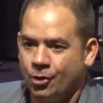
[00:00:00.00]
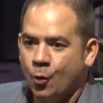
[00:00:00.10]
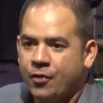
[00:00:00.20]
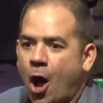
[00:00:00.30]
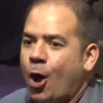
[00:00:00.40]

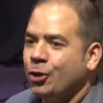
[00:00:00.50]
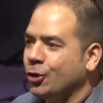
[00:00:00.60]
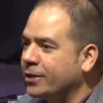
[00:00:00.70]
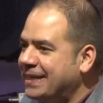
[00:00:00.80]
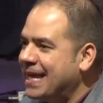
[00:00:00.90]
With all
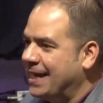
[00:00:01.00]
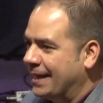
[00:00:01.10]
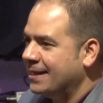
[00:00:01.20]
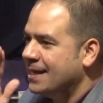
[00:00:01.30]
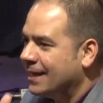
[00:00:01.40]
you're
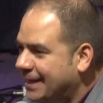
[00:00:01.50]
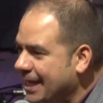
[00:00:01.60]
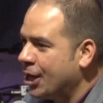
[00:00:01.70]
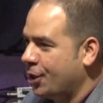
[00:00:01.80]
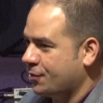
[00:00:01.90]
getting,
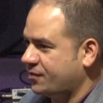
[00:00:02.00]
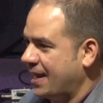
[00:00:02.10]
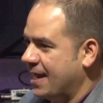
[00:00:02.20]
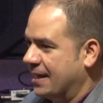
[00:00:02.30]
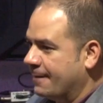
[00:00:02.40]
get
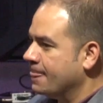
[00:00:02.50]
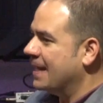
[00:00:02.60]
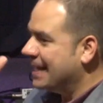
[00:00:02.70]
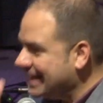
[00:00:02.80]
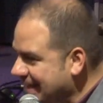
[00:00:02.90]
understanding.
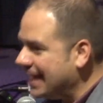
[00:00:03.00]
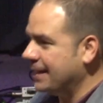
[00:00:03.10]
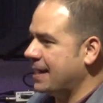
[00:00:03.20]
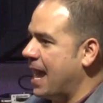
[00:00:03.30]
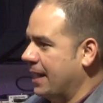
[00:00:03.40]

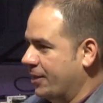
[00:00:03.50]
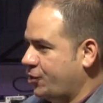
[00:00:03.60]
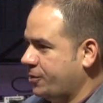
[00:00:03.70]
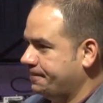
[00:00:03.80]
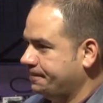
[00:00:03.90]
Get knowledge.